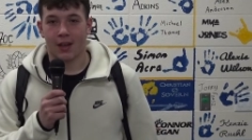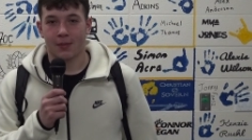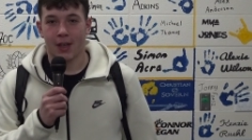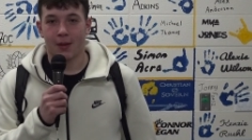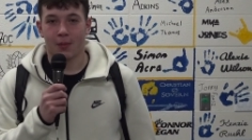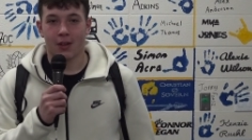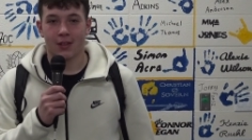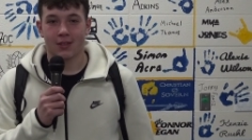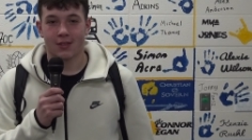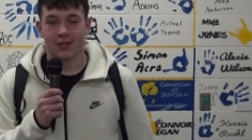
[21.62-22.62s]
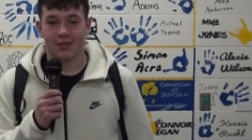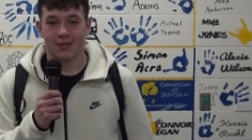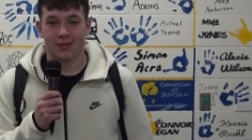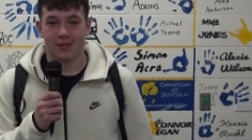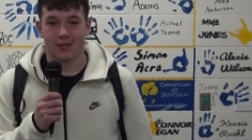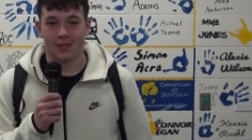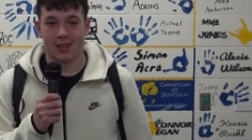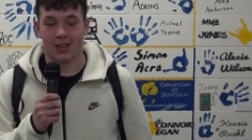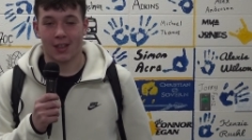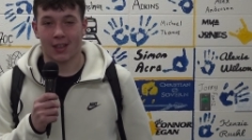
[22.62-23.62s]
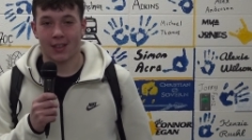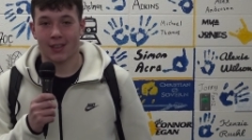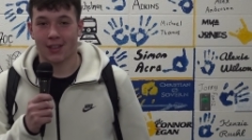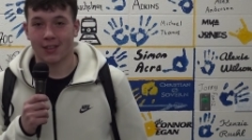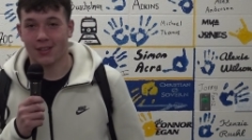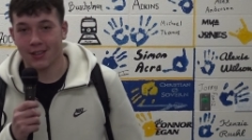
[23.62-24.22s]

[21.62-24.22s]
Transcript: I'm Cam Wong, and I like DECA.